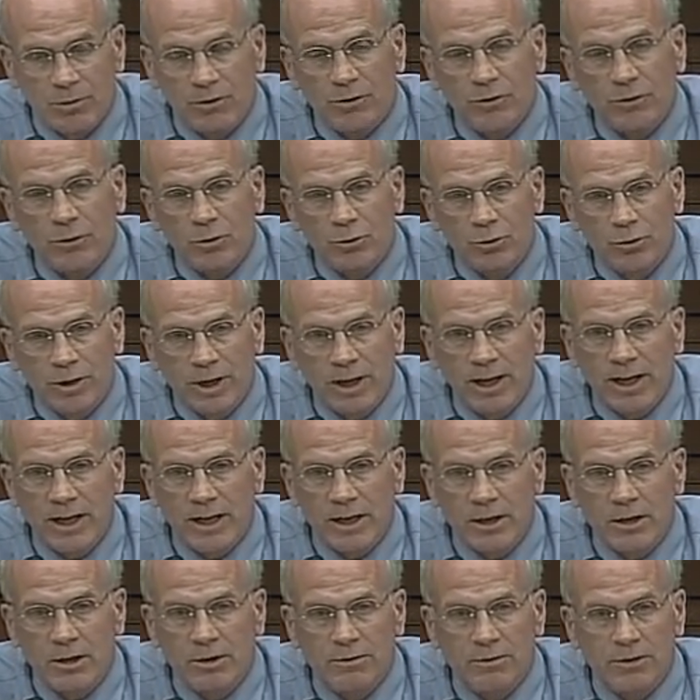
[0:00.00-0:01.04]
was so
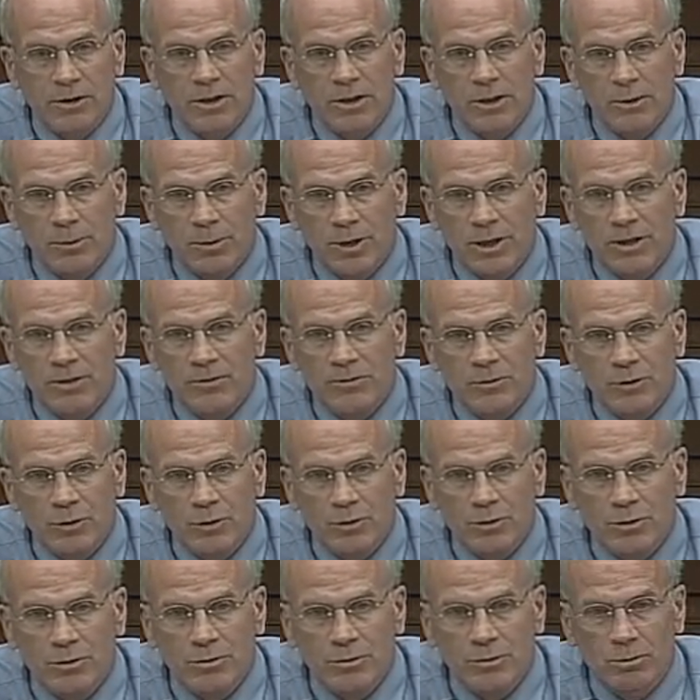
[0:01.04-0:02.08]
dire that he might
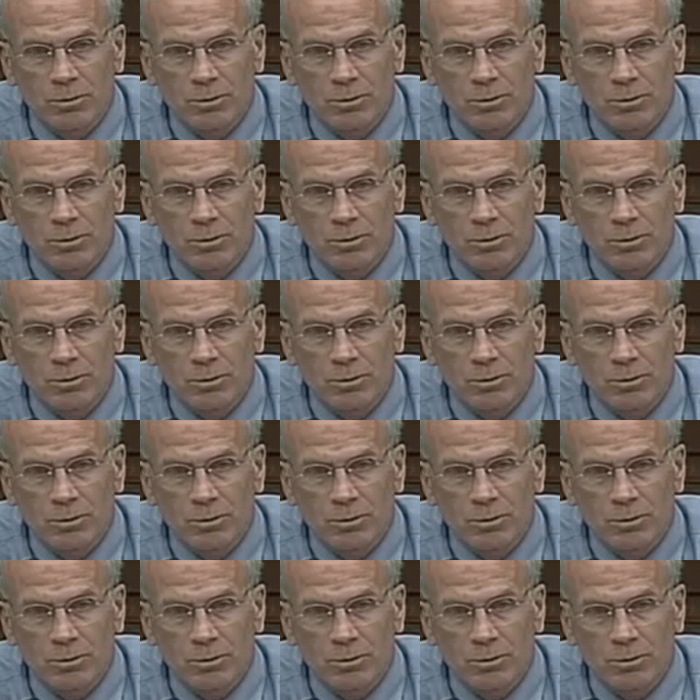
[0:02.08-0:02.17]
invoke